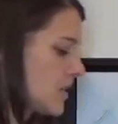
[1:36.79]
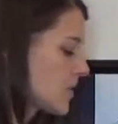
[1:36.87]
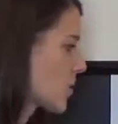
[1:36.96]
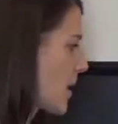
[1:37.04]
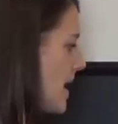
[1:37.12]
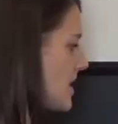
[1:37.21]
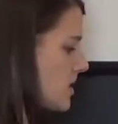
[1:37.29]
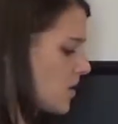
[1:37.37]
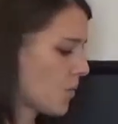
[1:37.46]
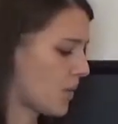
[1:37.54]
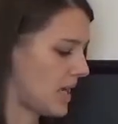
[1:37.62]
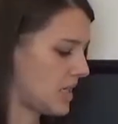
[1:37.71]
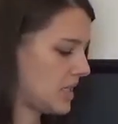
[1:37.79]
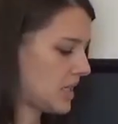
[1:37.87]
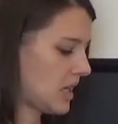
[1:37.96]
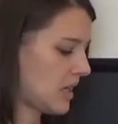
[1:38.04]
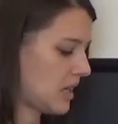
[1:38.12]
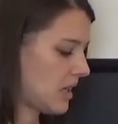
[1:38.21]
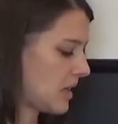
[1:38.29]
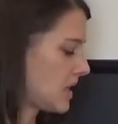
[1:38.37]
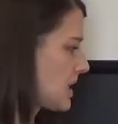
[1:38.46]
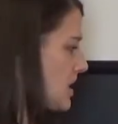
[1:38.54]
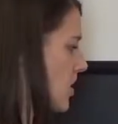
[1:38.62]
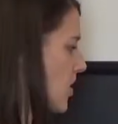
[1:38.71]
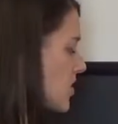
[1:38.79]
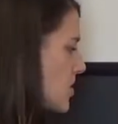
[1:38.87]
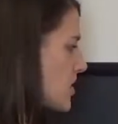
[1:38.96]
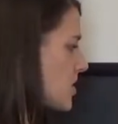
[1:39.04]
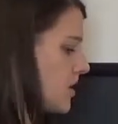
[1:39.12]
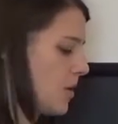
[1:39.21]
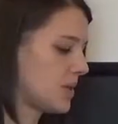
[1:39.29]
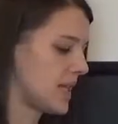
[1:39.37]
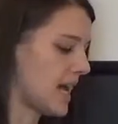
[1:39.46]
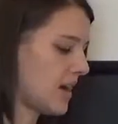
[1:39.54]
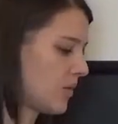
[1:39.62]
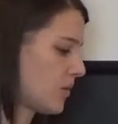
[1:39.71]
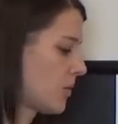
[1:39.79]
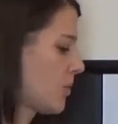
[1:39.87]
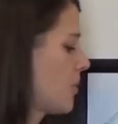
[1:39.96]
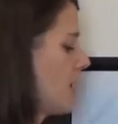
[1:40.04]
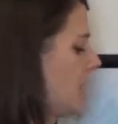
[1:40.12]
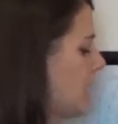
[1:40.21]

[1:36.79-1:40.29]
So as the wind starts to slow down when